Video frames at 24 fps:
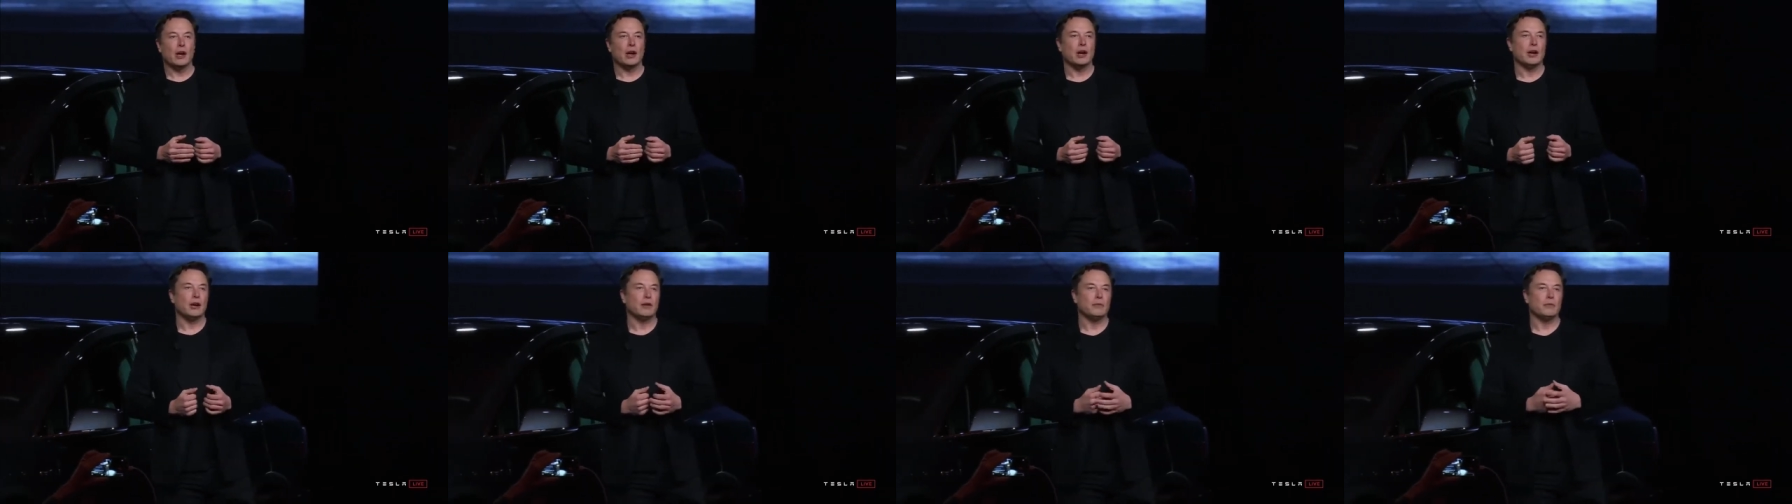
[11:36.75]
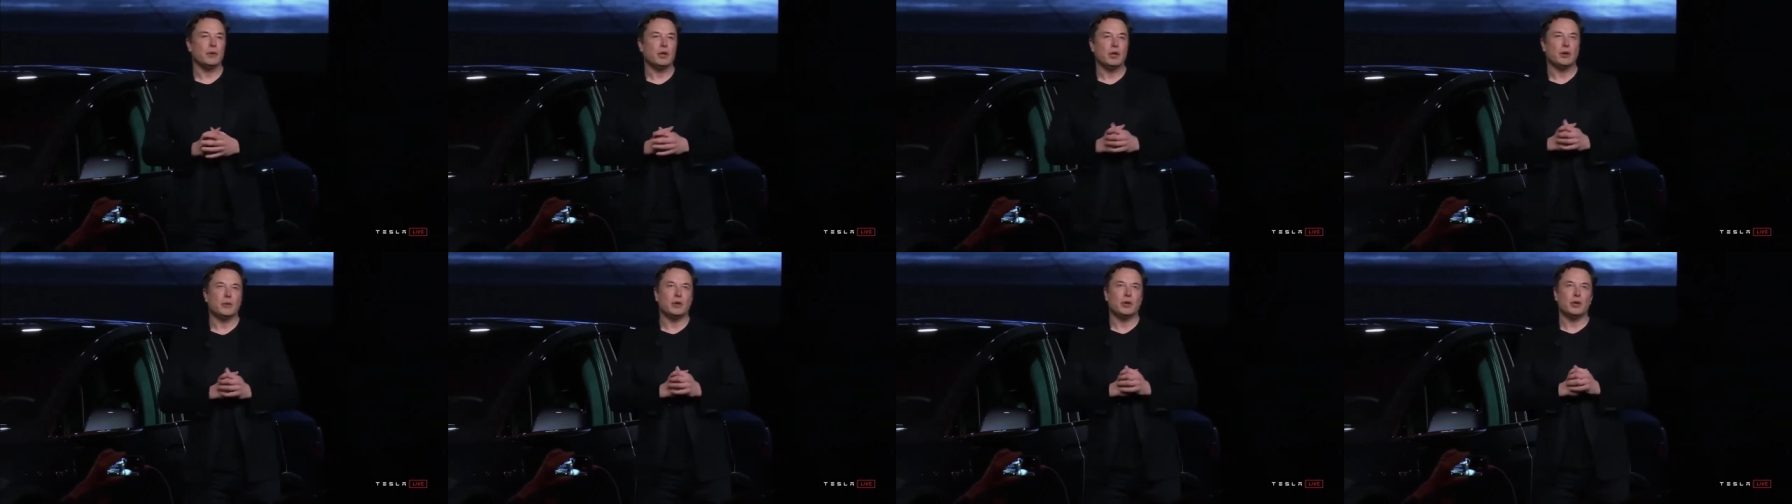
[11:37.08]
uh,
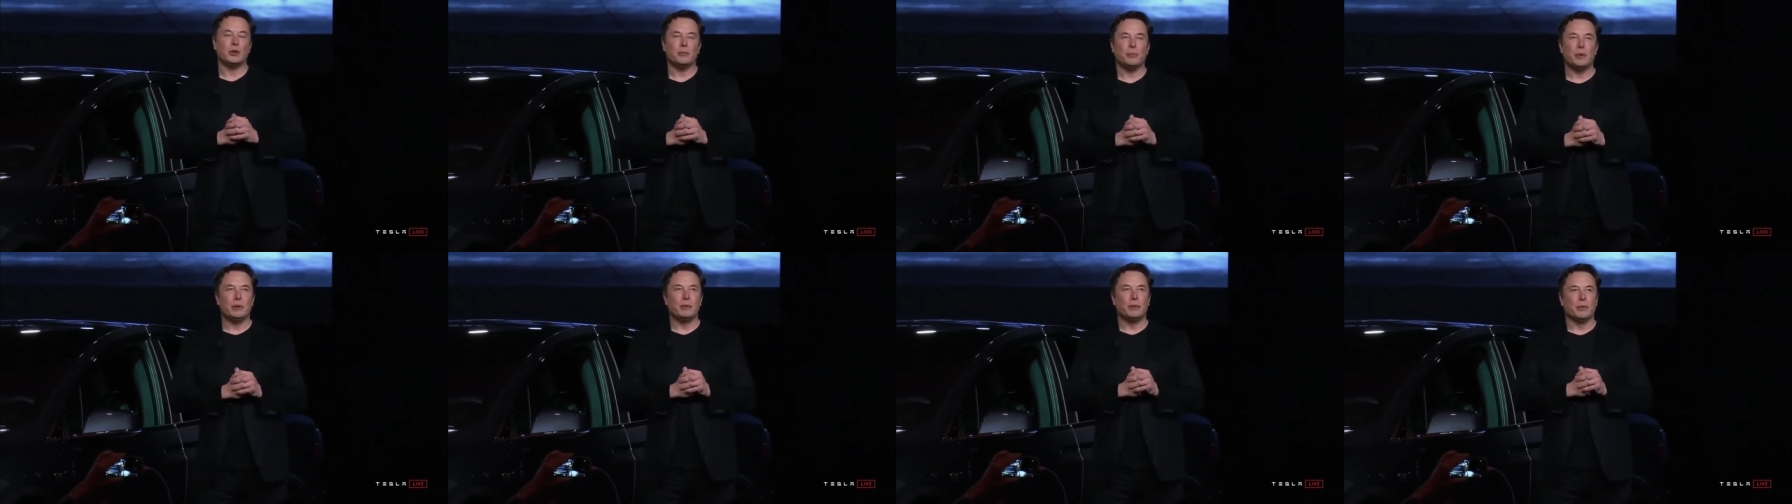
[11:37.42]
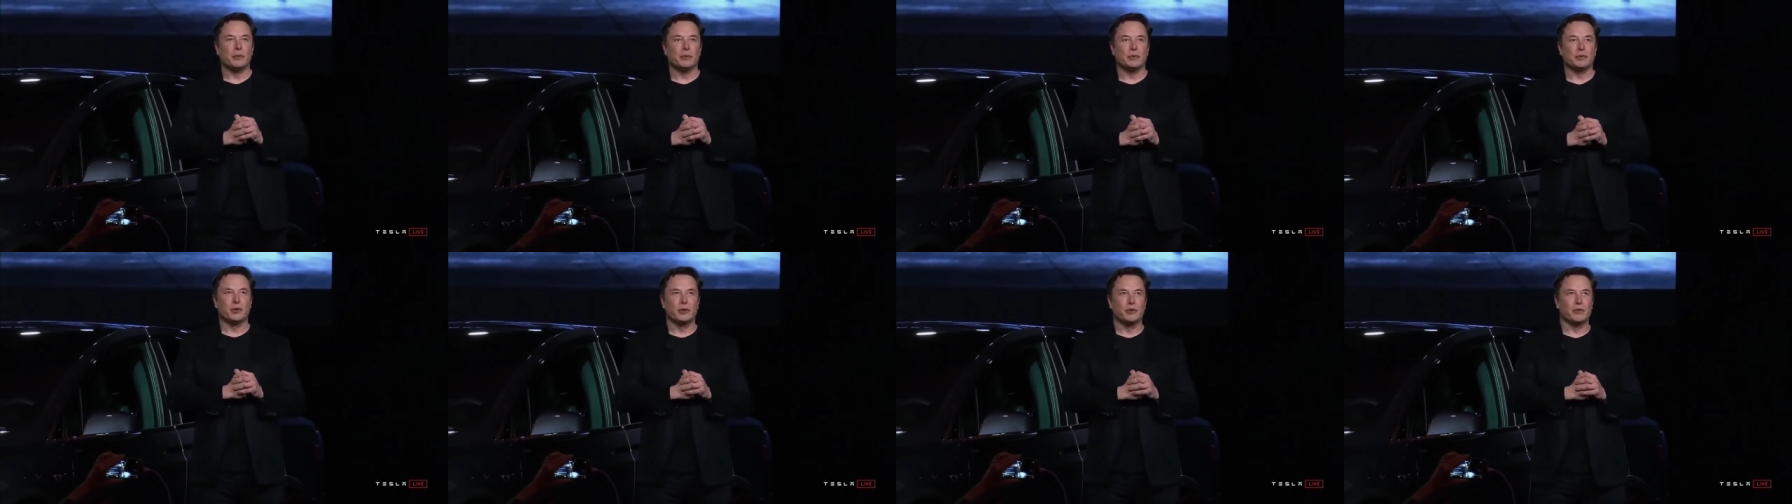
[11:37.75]

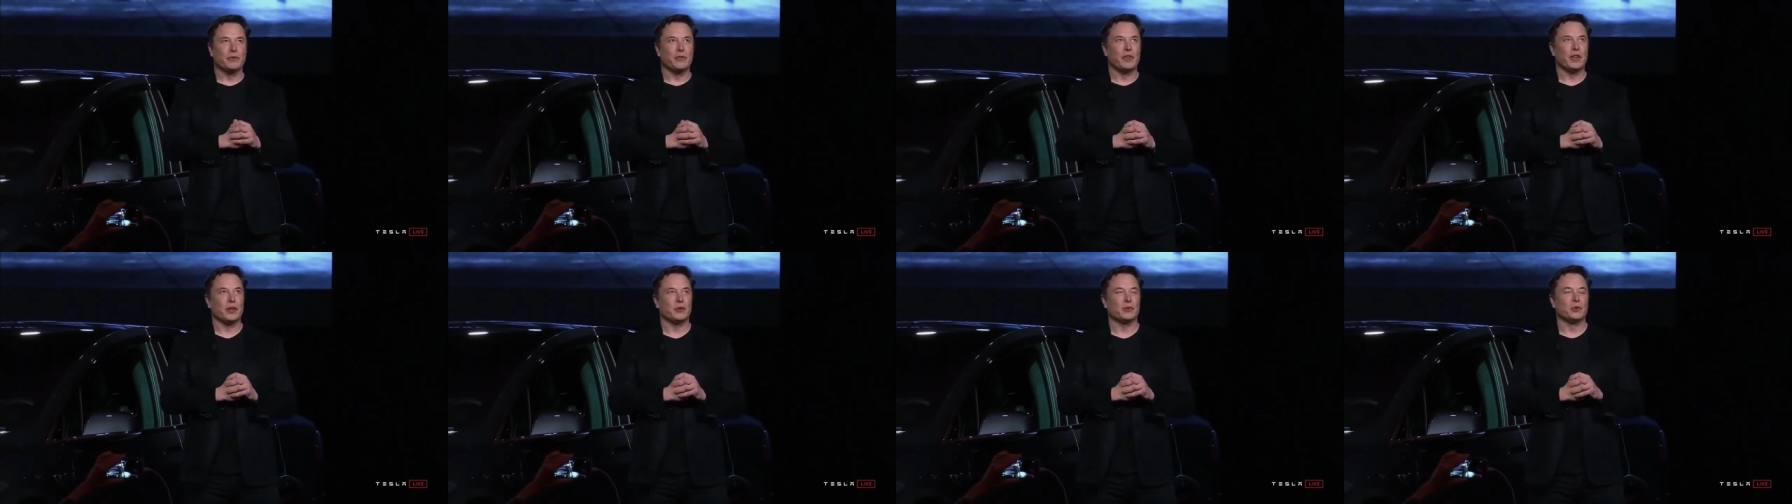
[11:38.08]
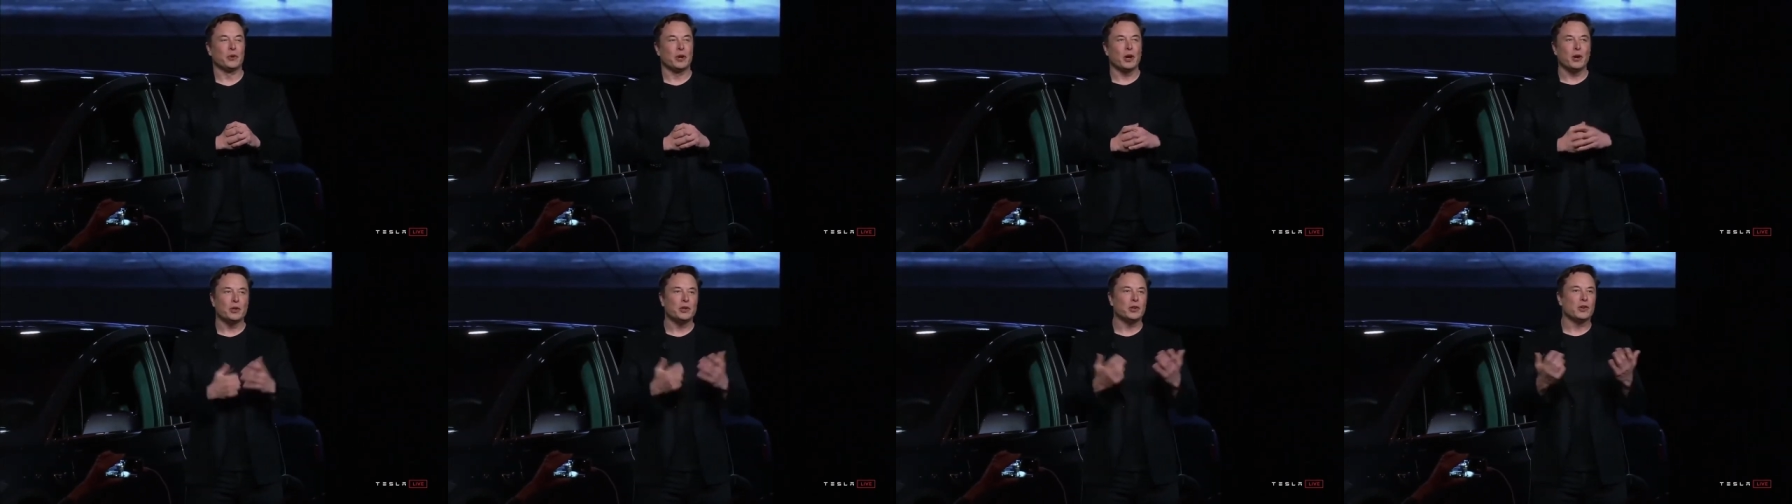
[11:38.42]
people sort of th
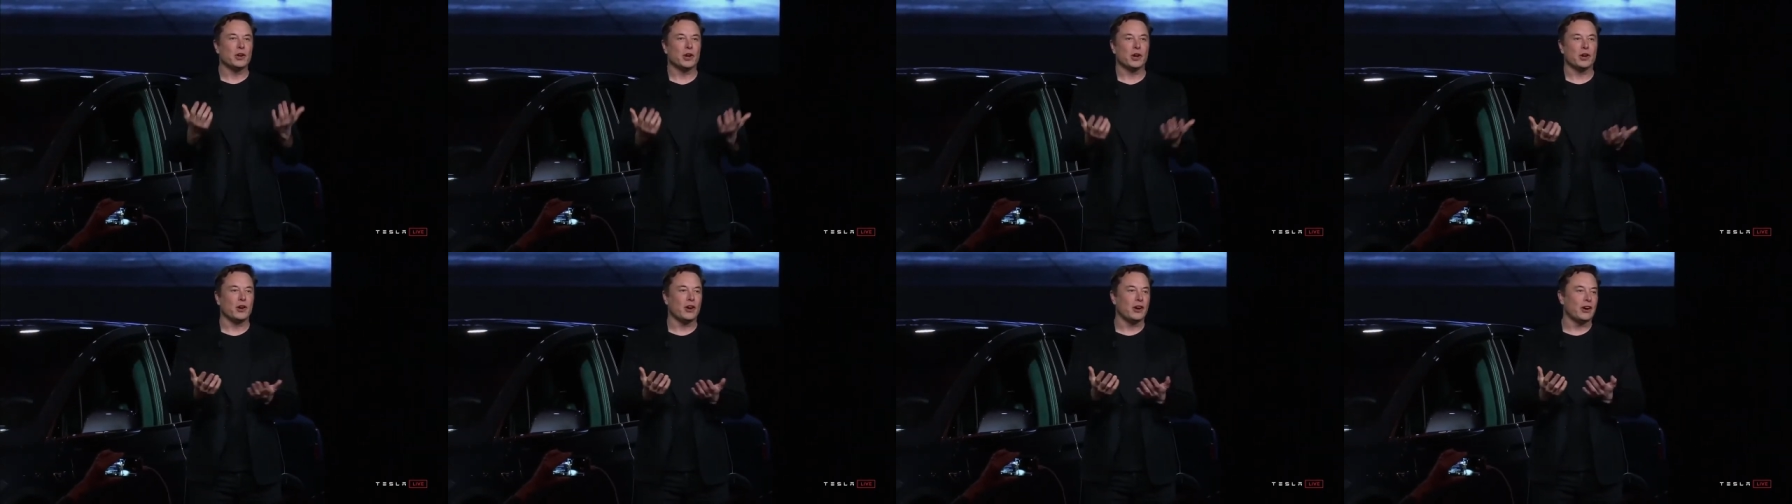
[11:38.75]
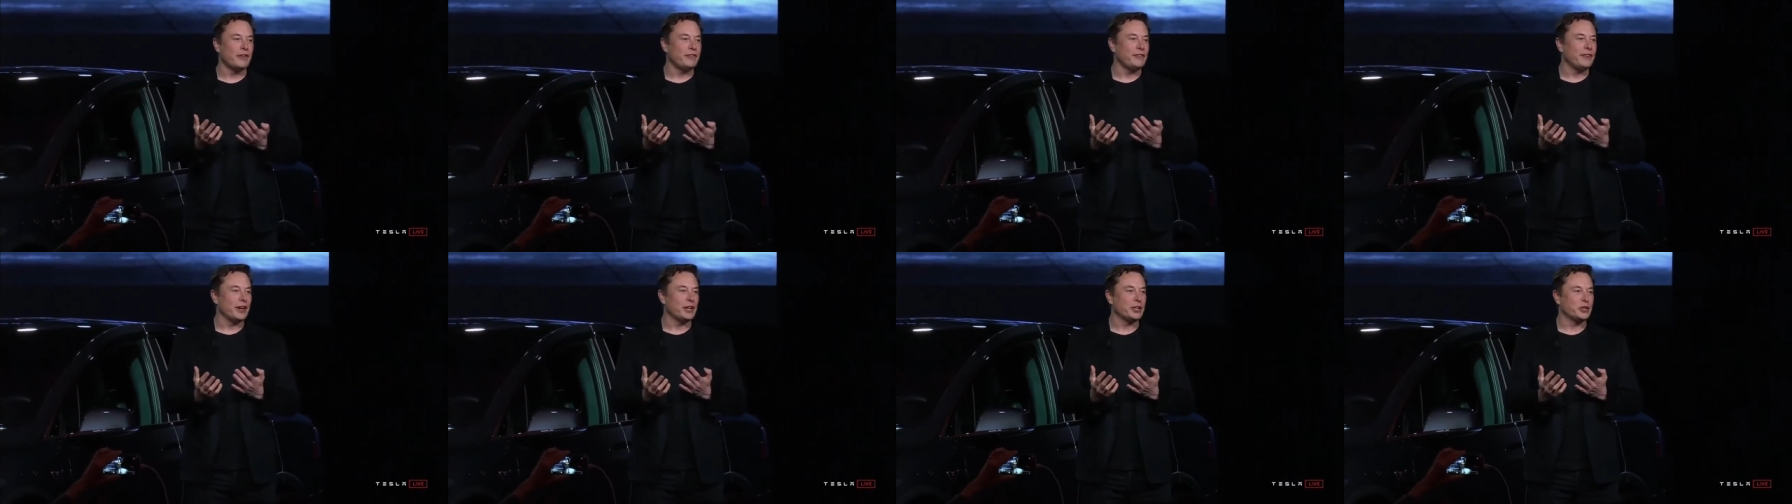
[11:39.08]
thought, oh, you've got a
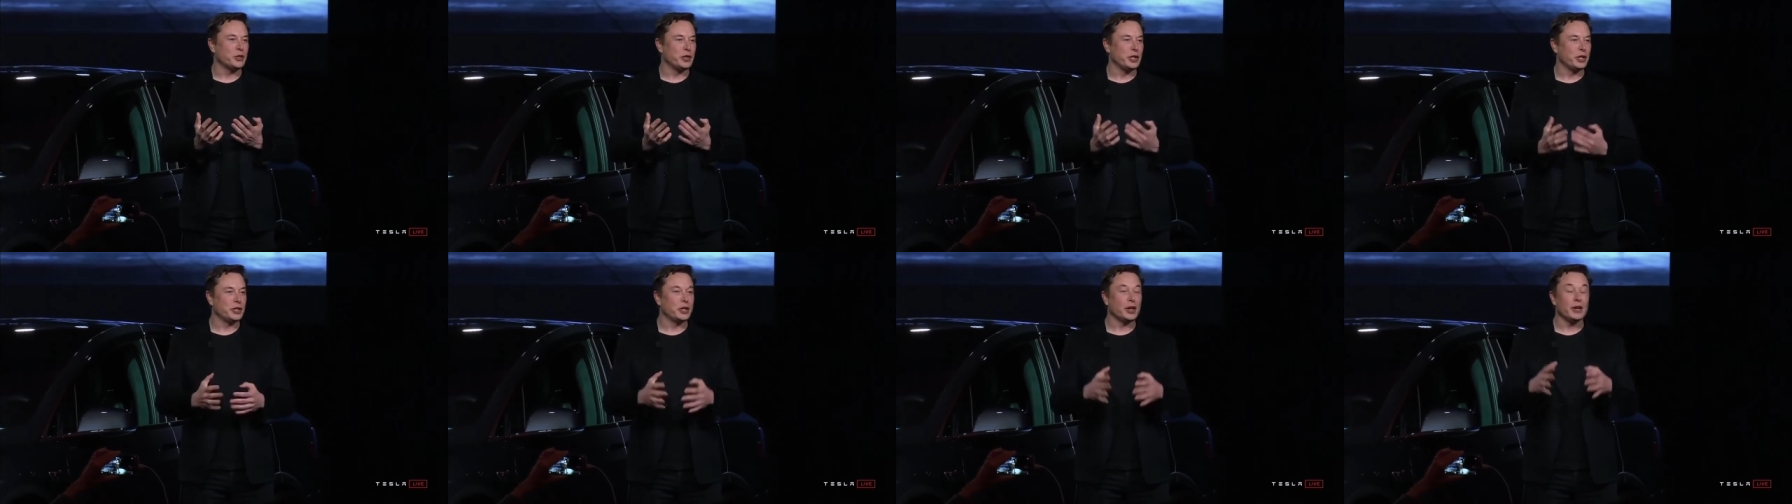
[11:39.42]
car factory.